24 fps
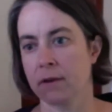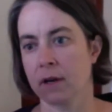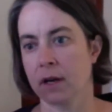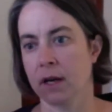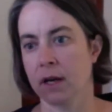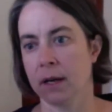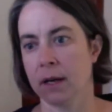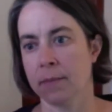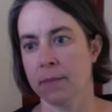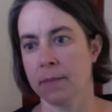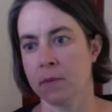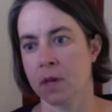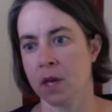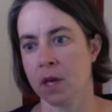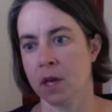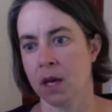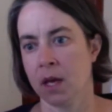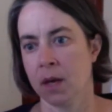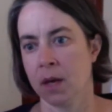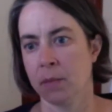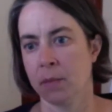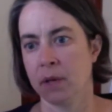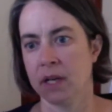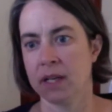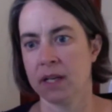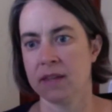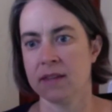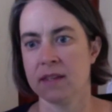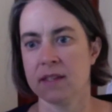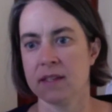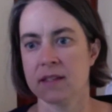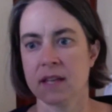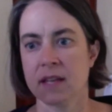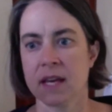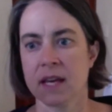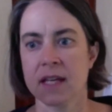But in
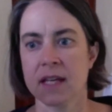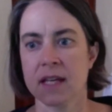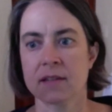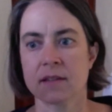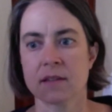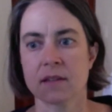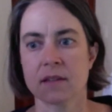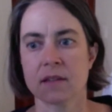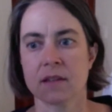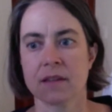this case,